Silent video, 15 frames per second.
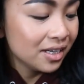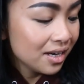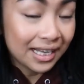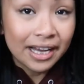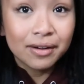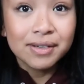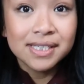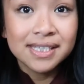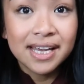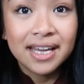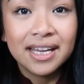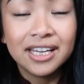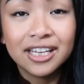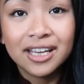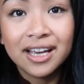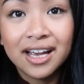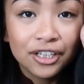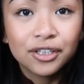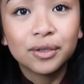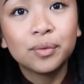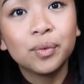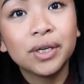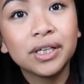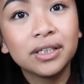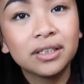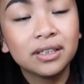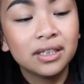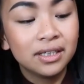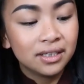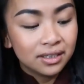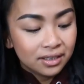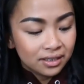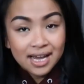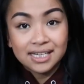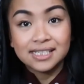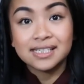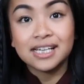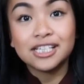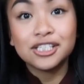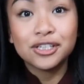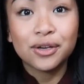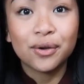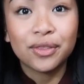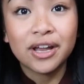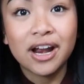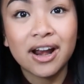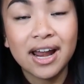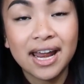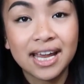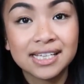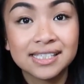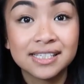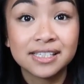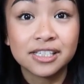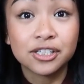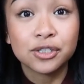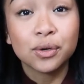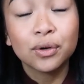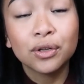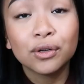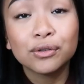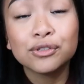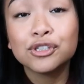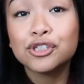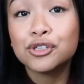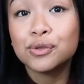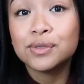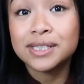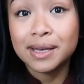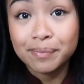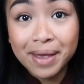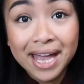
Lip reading: Like I was saying, Goodwill, I decided to go there, and since it's so close to St.